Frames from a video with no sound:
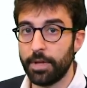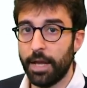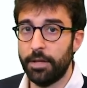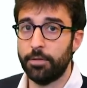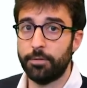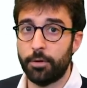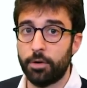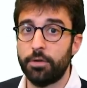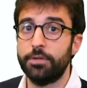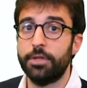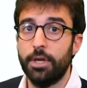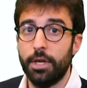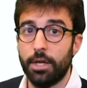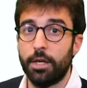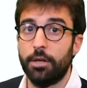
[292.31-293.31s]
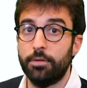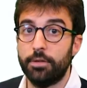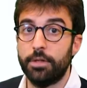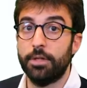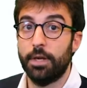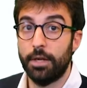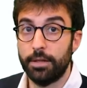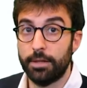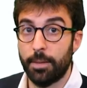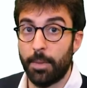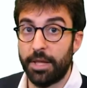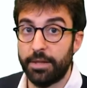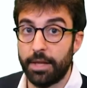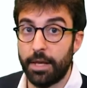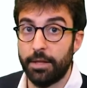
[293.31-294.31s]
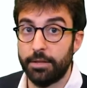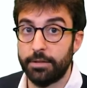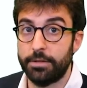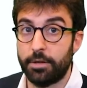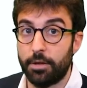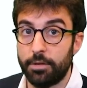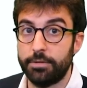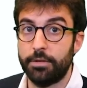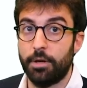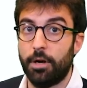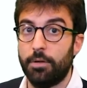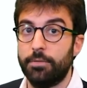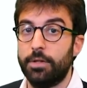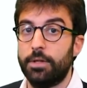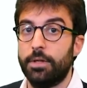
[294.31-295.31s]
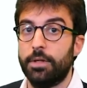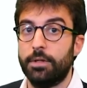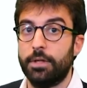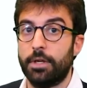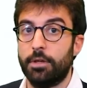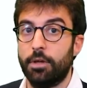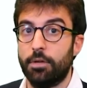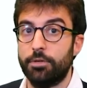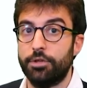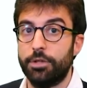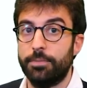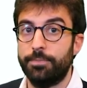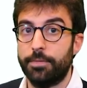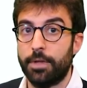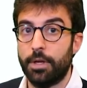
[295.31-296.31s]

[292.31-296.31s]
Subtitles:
and of course included the maintenance cost of the technology.